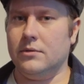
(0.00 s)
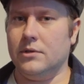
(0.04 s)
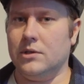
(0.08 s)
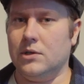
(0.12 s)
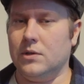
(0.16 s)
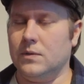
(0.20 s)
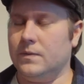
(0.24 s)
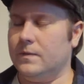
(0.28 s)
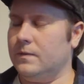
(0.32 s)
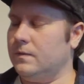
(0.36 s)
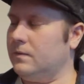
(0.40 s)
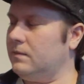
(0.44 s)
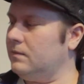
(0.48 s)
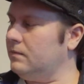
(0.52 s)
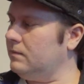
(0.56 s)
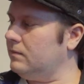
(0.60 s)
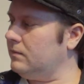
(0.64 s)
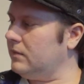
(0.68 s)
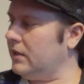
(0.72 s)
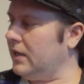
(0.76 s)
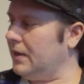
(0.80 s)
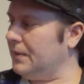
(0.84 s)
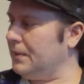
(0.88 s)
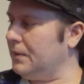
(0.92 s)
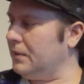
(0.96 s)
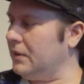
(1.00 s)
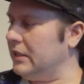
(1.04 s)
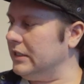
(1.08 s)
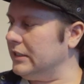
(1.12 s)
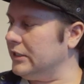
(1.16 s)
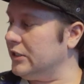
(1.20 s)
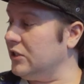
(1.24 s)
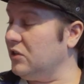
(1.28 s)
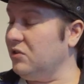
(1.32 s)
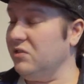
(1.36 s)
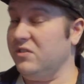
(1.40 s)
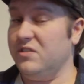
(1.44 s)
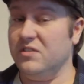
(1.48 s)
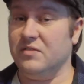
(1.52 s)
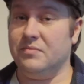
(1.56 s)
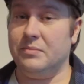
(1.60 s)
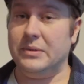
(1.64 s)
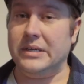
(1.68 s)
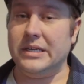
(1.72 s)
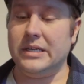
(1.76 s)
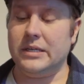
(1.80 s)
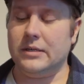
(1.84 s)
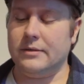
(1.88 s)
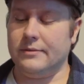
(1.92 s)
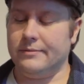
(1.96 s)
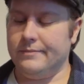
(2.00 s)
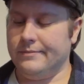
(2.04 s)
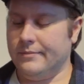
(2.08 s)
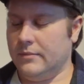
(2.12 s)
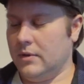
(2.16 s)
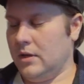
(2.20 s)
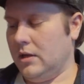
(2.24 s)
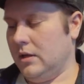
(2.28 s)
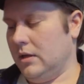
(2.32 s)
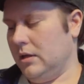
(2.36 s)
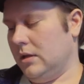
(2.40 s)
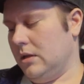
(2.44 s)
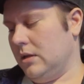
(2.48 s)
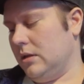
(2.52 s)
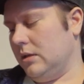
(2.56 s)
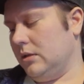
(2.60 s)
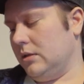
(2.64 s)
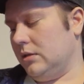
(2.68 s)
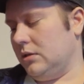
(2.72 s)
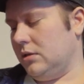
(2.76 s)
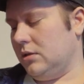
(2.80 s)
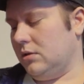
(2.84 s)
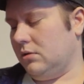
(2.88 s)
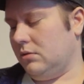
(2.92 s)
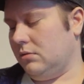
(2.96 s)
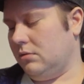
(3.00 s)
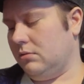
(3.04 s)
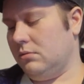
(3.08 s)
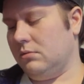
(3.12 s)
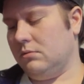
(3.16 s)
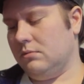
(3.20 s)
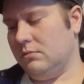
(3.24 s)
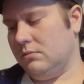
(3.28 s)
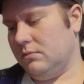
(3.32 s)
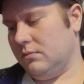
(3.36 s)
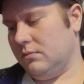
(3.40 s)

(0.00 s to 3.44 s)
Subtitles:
of how things could have been. So,